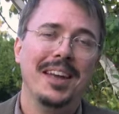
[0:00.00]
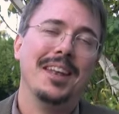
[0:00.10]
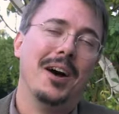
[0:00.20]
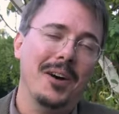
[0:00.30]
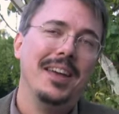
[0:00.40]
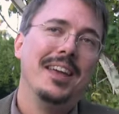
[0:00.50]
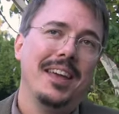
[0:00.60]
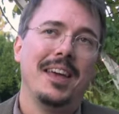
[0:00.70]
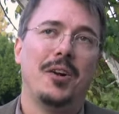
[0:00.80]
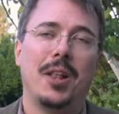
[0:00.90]
Now,
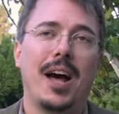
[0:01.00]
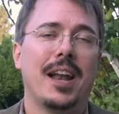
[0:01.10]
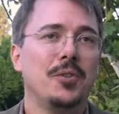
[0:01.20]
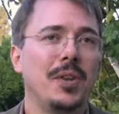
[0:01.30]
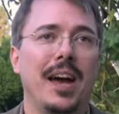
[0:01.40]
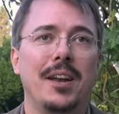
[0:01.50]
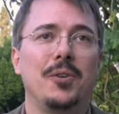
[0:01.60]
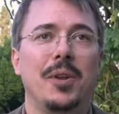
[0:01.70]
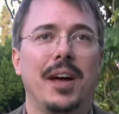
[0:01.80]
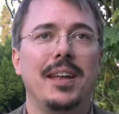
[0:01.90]
in all honesty,
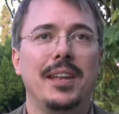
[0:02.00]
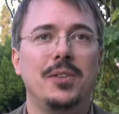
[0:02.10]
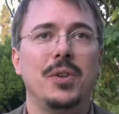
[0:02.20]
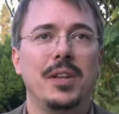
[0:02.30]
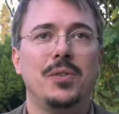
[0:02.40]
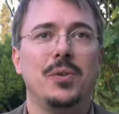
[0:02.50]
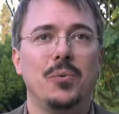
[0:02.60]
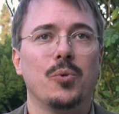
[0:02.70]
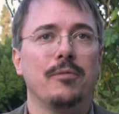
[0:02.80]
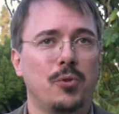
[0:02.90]

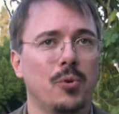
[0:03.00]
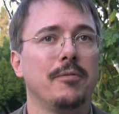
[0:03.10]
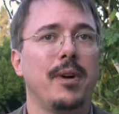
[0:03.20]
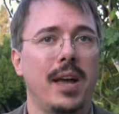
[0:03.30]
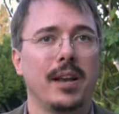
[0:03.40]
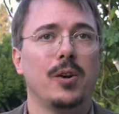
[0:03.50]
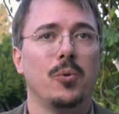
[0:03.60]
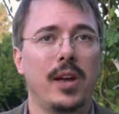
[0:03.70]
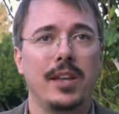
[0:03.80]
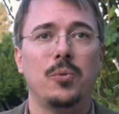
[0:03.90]
we're sort of finding our
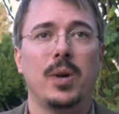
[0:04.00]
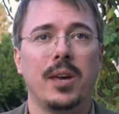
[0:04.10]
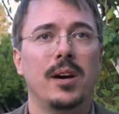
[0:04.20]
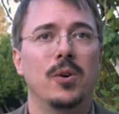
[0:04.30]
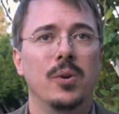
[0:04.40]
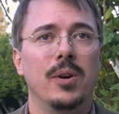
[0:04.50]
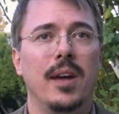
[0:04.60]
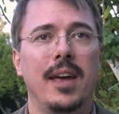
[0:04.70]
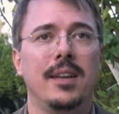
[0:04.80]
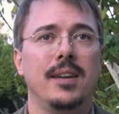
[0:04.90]
way as we go.
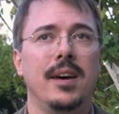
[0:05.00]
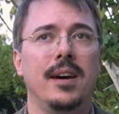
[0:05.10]
And,